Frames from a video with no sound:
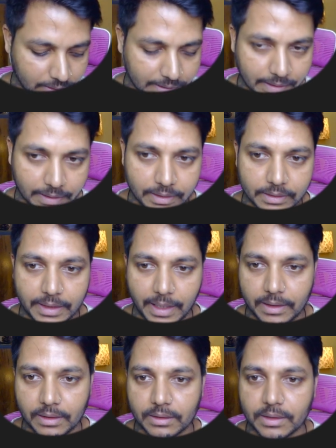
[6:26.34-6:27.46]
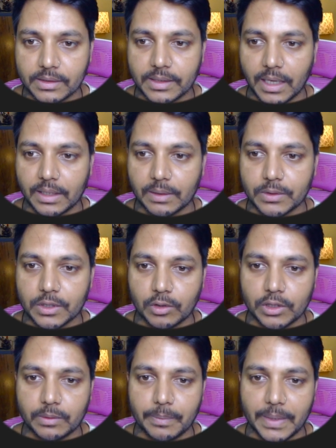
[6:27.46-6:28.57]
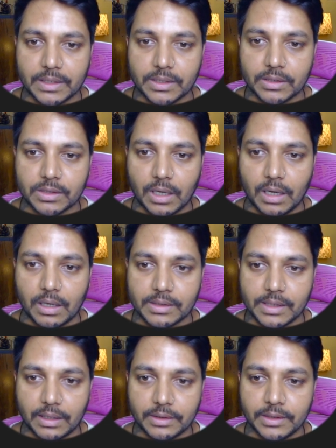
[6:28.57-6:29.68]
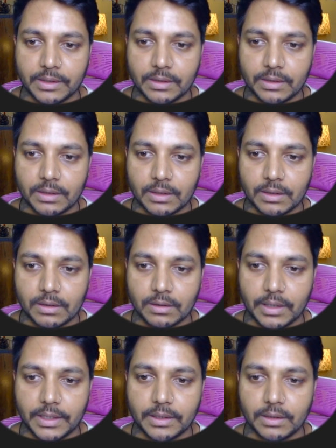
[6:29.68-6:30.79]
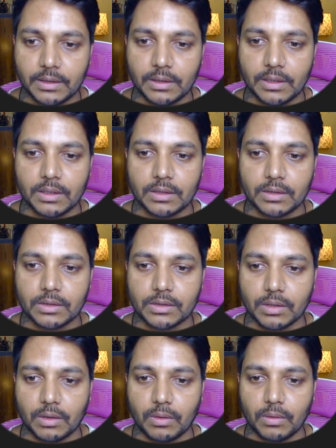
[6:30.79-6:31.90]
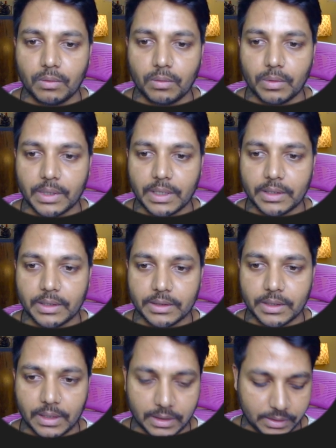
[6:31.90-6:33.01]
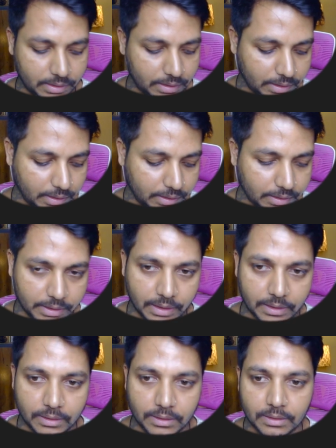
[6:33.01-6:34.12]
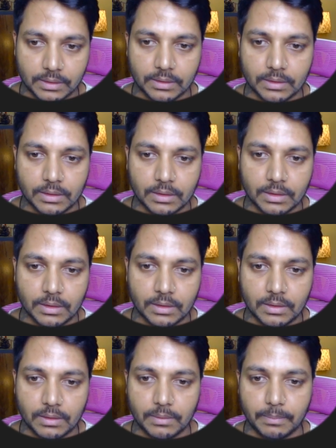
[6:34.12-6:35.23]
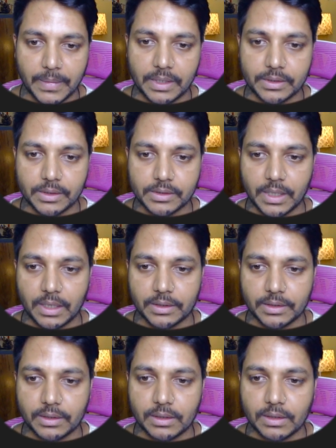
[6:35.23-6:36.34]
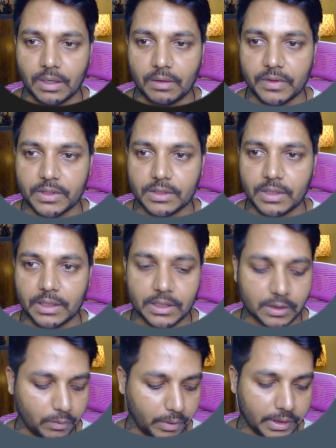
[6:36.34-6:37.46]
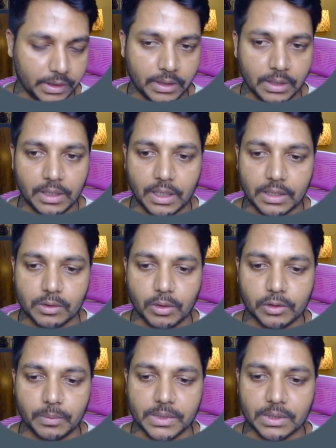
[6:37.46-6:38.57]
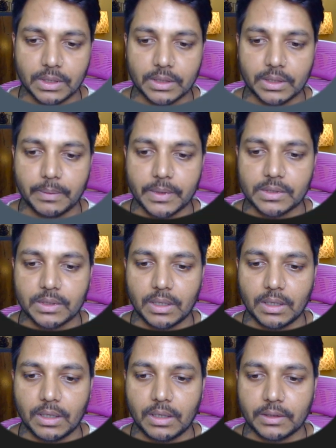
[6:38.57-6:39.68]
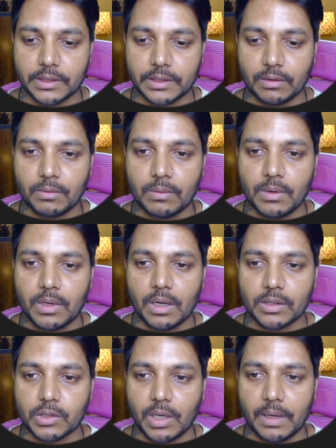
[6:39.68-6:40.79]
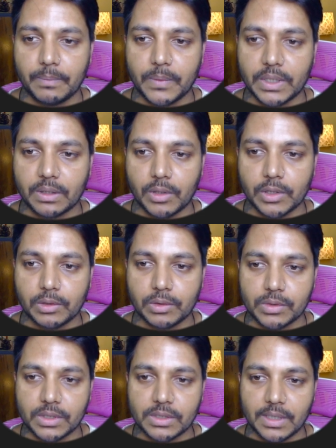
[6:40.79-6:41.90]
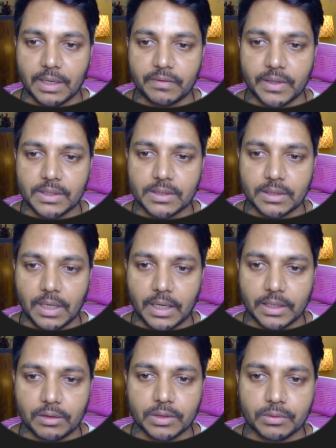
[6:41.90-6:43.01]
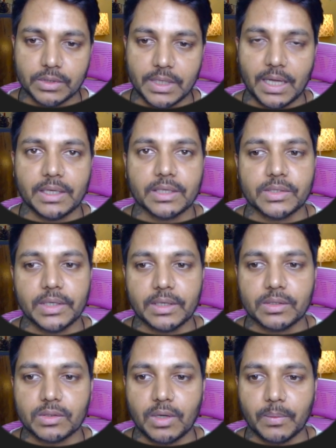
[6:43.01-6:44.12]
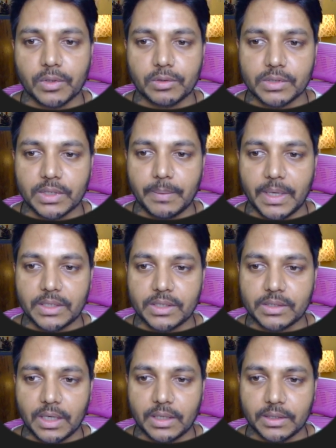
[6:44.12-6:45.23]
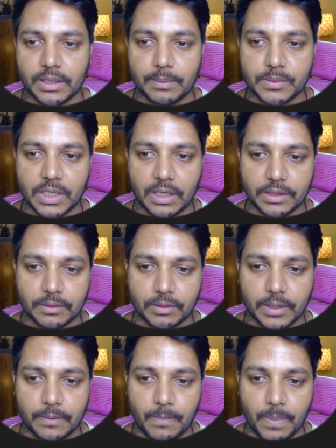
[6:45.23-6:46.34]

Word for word: greater than this salary, which is going to be manager's salary, right? So greater than, I can say greater than manager's salary. Now if I just run this query, it's going to basically give us the, you know, so I am going to use this reference. I cannot use the alias here, so I'm going to say manager salary, M salary, okay?